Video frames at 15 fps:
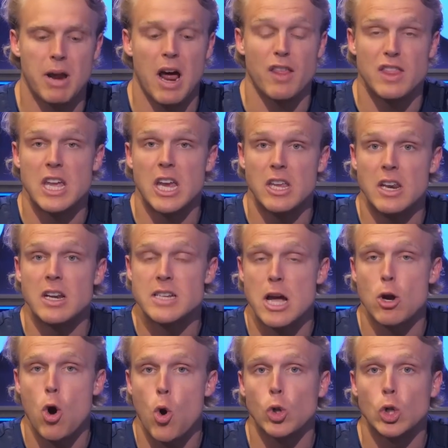but I think you need to
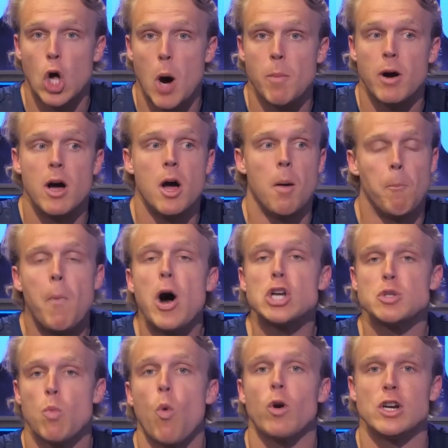take Oklahoma
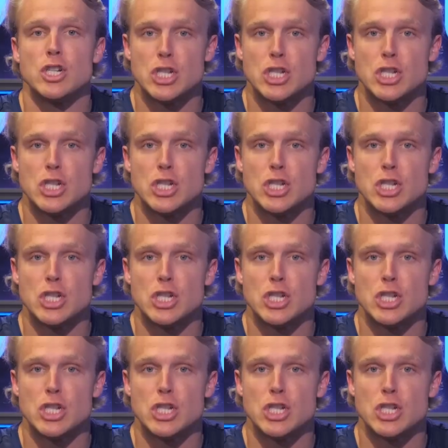much more